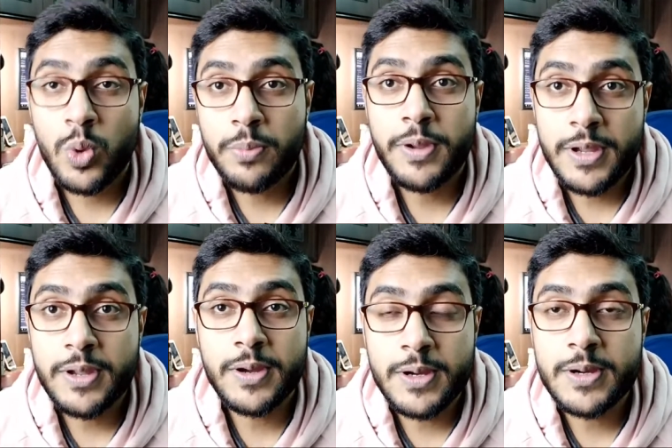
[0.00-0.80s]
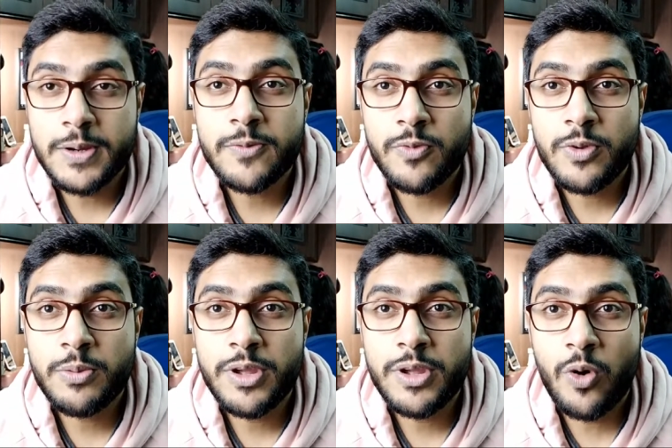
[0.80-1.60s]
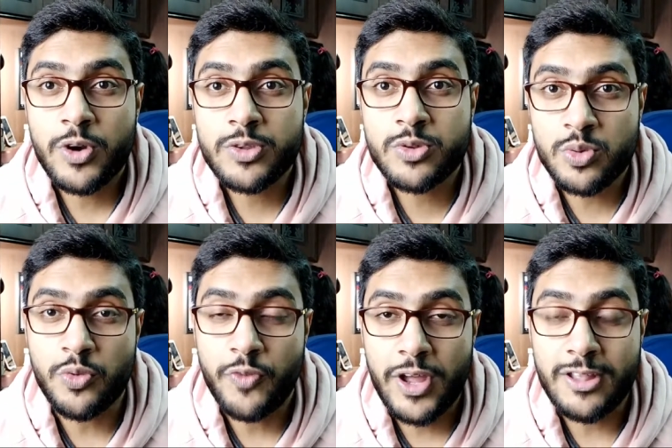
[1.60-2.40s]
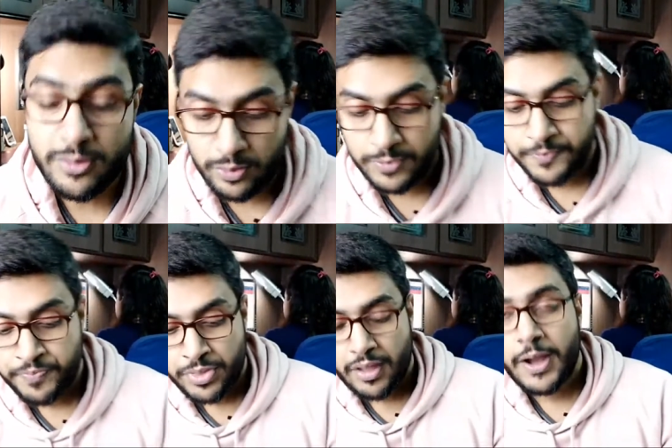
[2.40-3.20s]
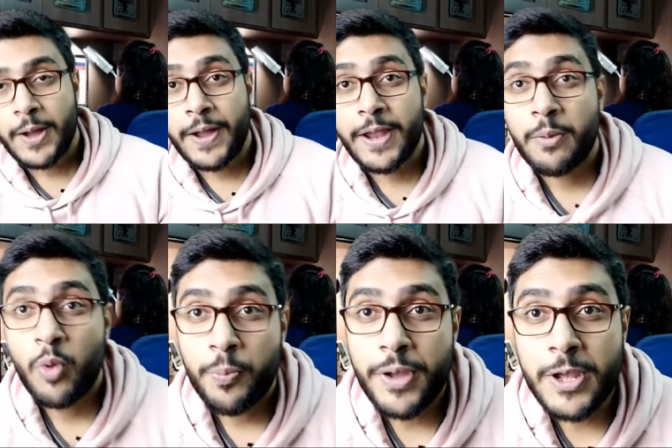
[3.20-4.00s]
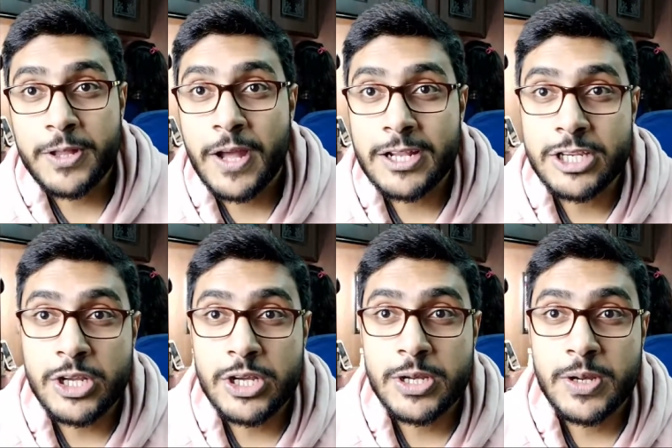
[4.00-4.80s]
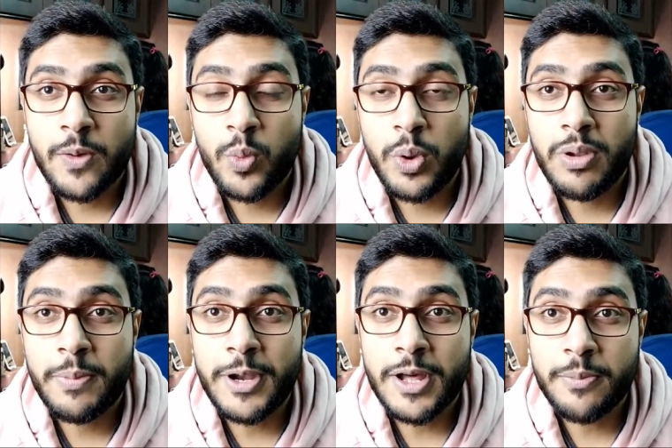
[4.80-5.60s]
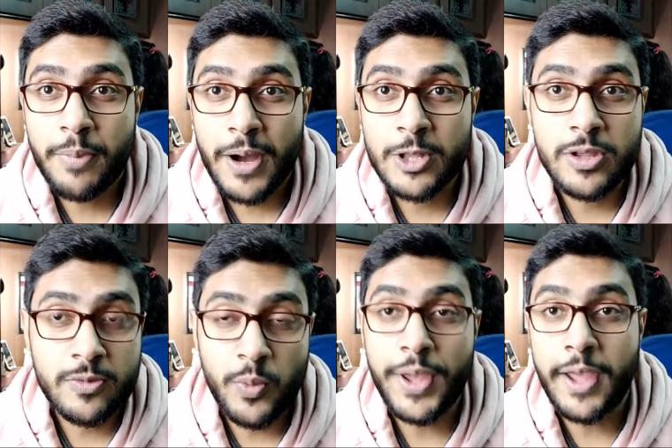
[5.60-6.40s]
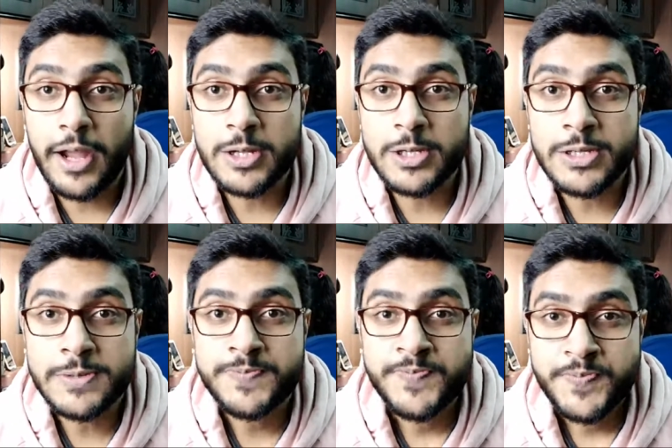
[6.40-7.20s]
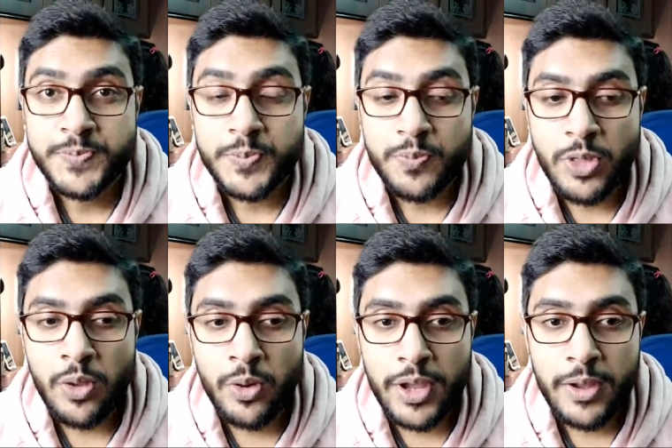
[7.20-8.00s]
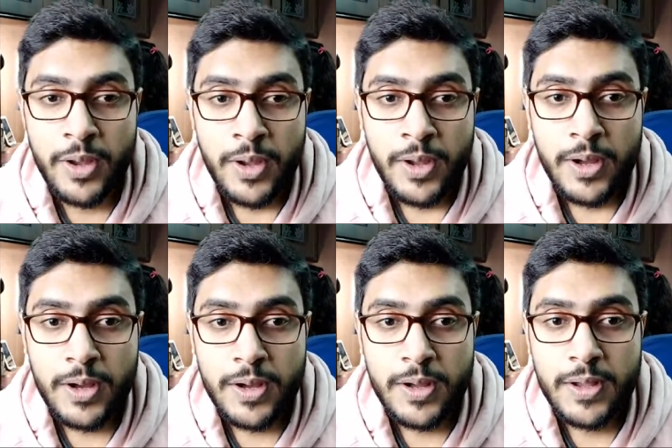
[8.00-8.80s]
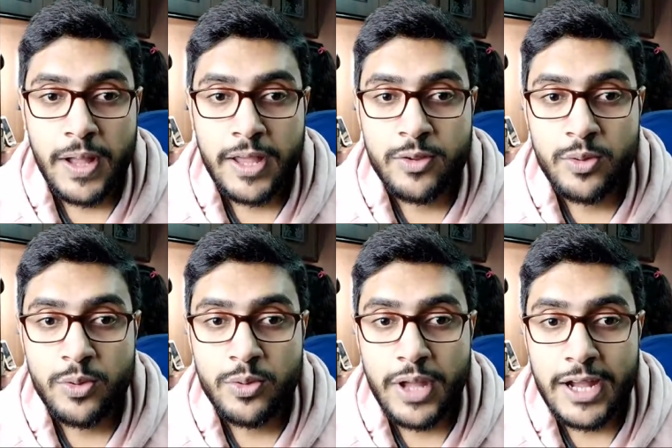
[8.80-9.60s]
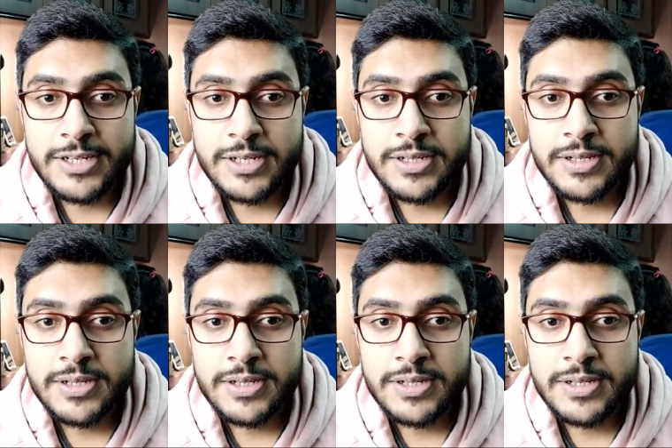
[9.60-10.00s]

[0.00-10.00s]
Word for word: will be uh, will be over soon very soon and i'm hoping that uh, we will be done by this weekend okay uh, as you know that